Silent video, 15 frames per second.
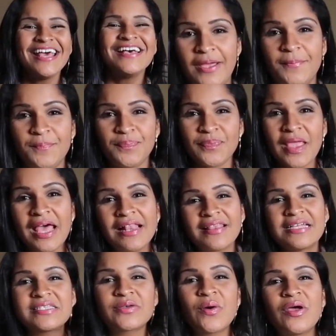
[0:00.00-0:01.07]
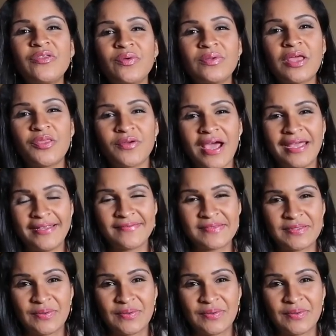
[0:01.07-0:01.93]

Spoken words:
Right. Let's go on to another kind of